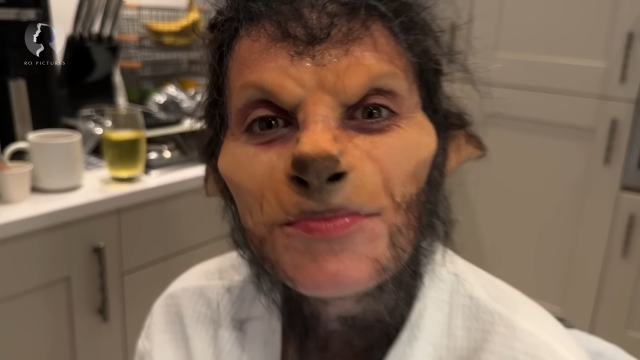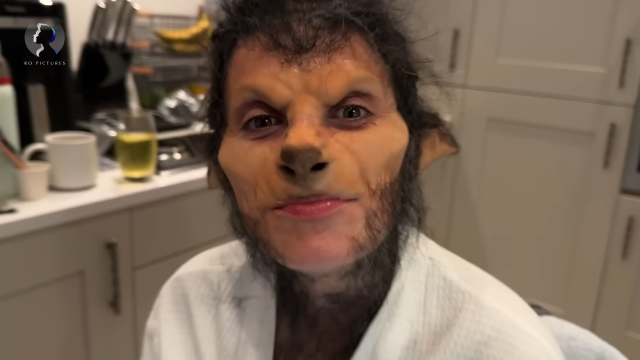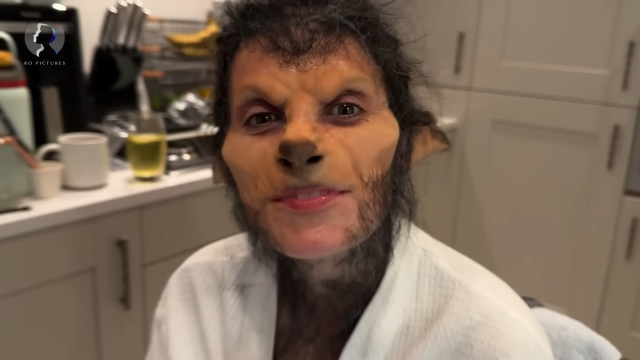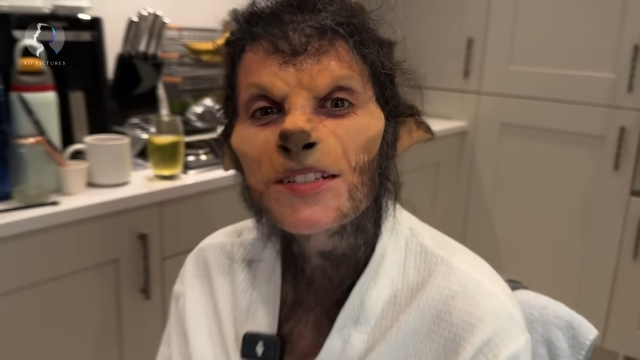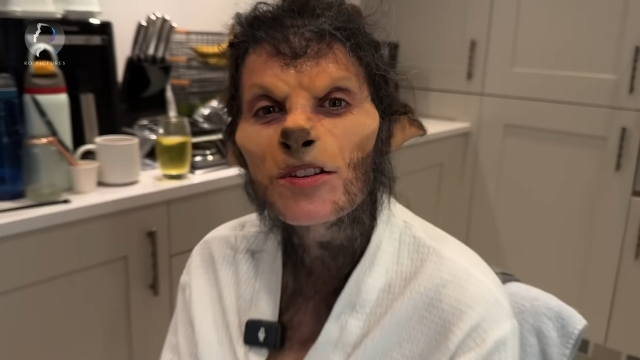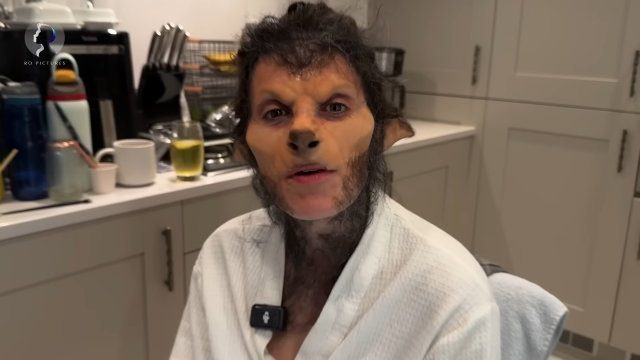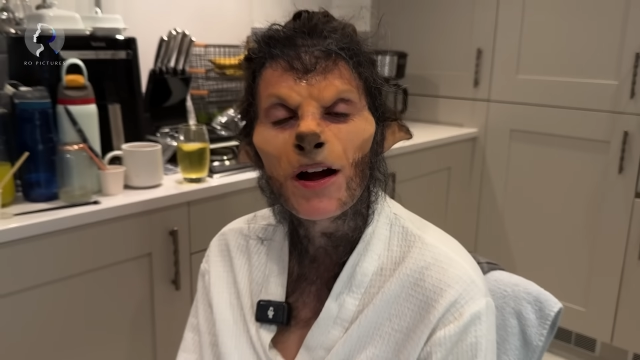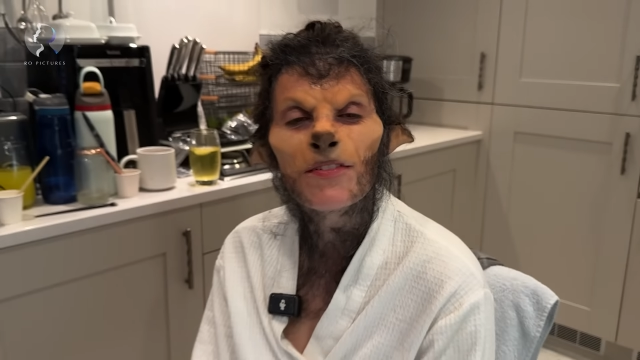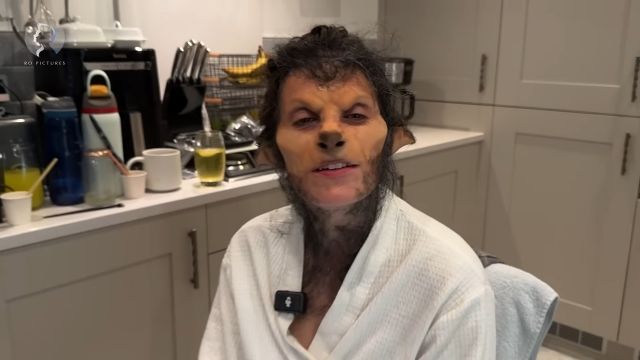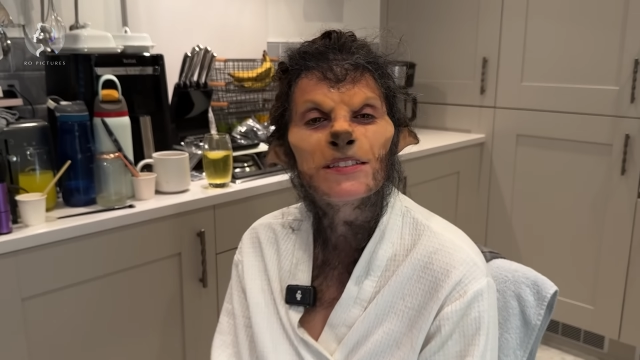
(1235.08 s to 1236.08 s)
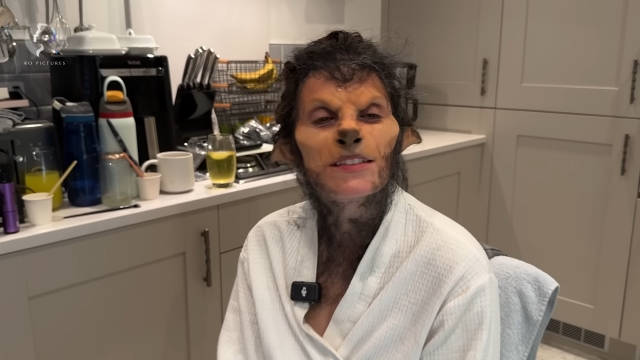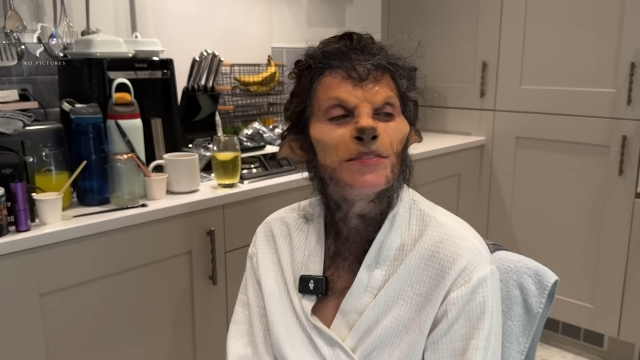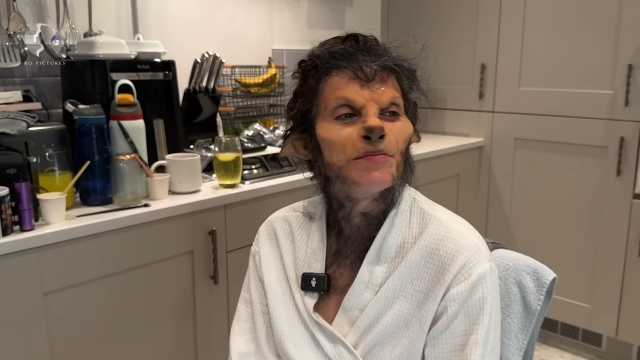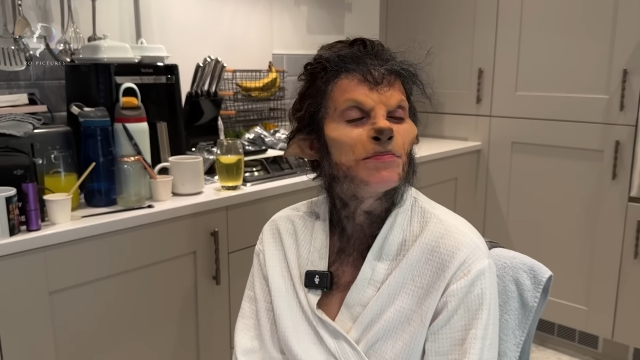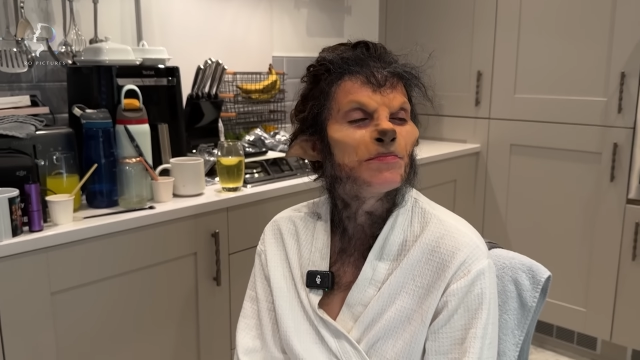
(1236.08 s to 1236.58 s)
This is all part of it, isn't
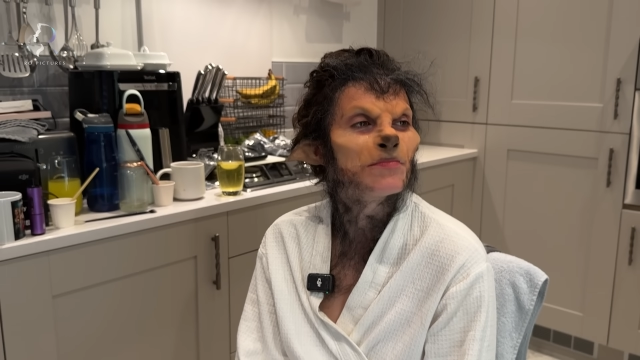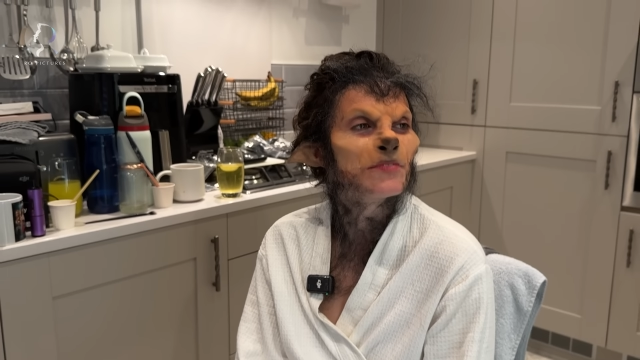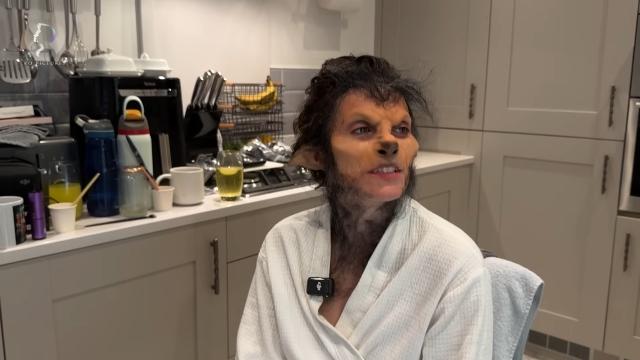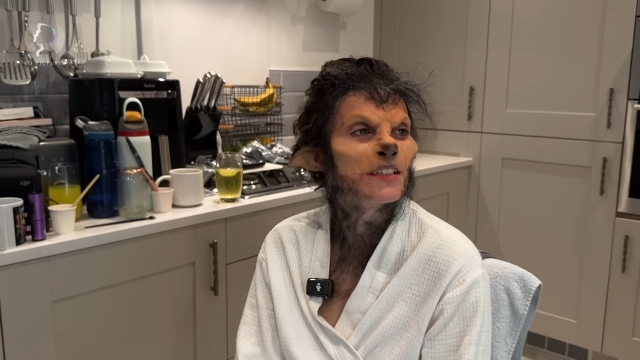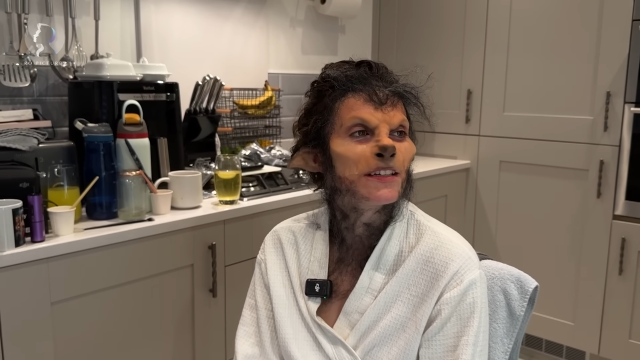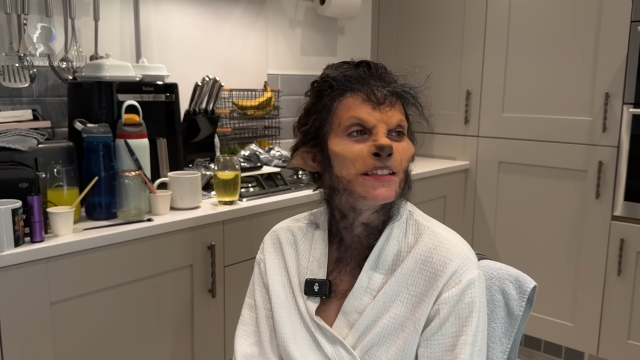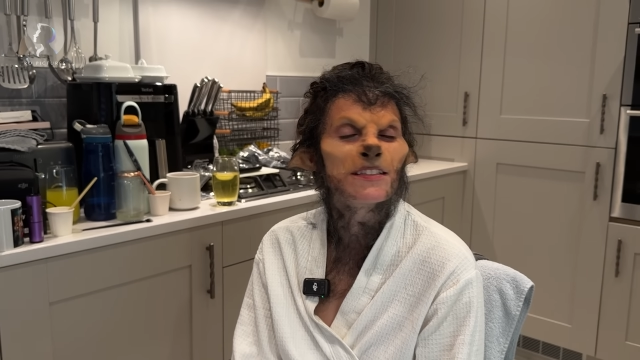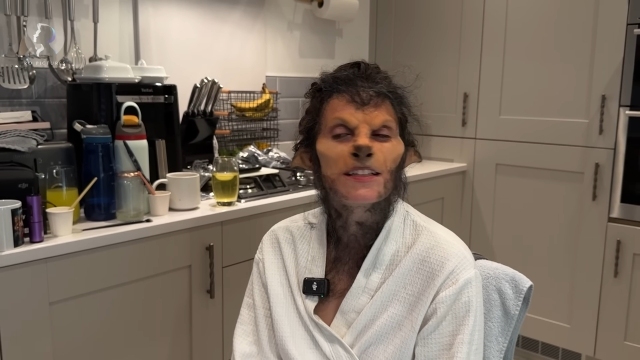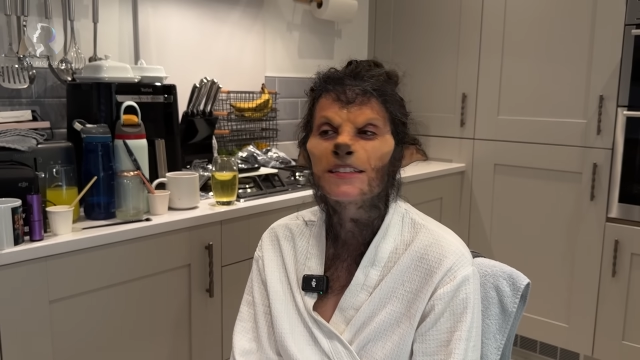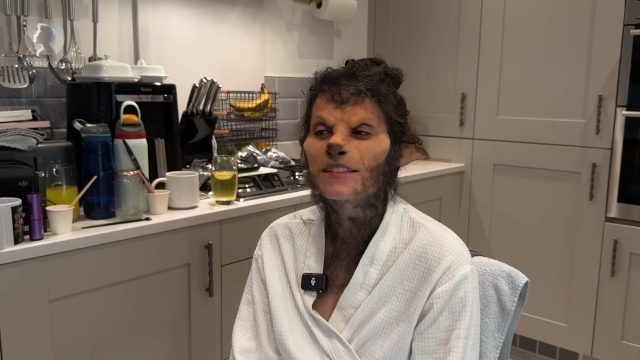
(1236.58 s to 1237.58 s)
it? To learn these things.